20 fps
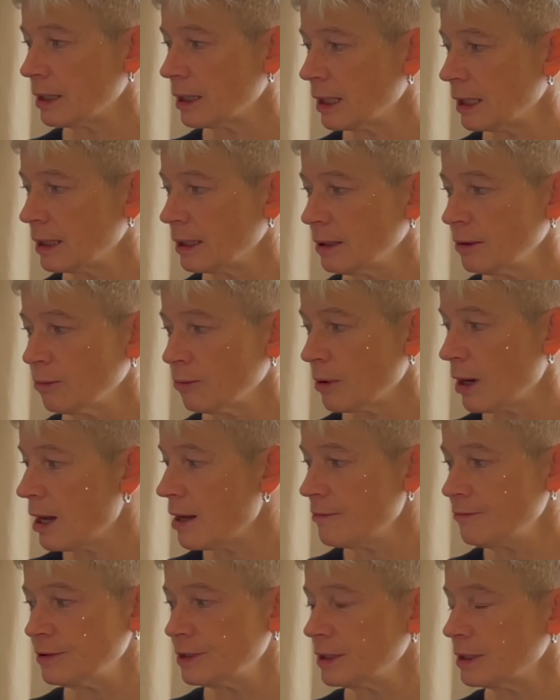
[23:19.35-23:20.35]
And it
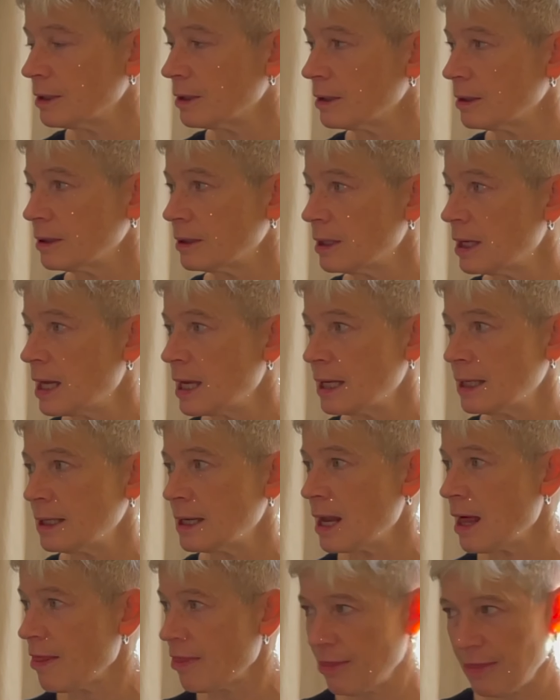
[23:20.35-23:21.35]
arrived here and
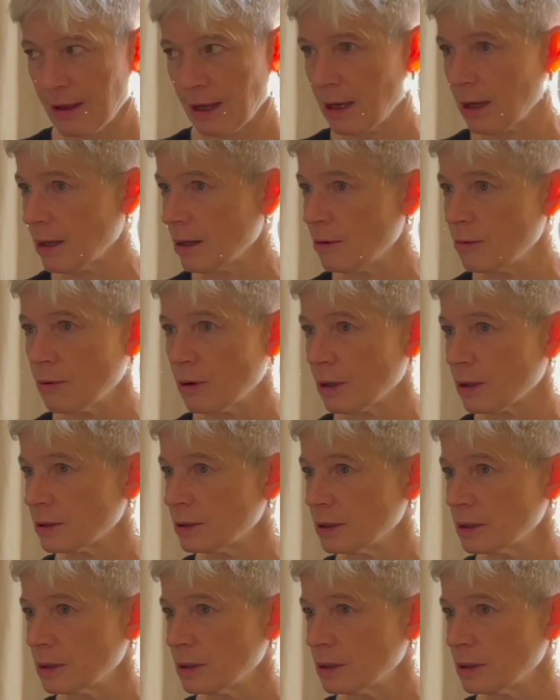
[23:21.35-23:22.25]
nothing worked.